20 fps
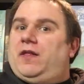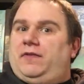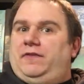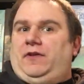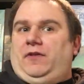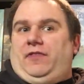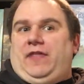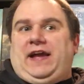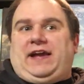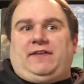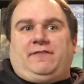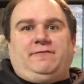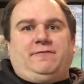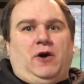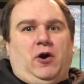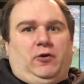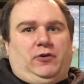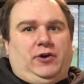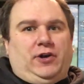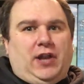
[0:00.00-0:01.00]
they can
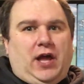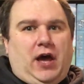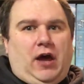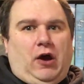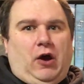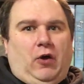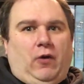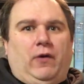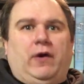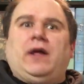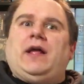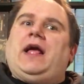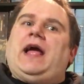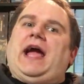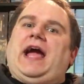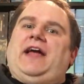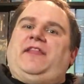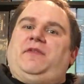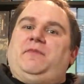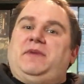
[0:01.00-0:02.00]
vote no,
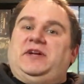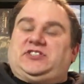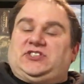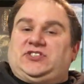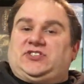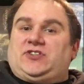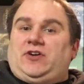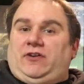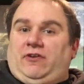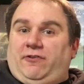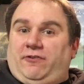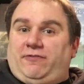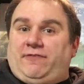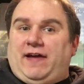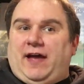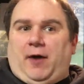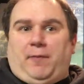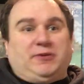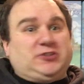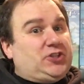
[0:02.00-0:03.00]
and the mission's going to fail.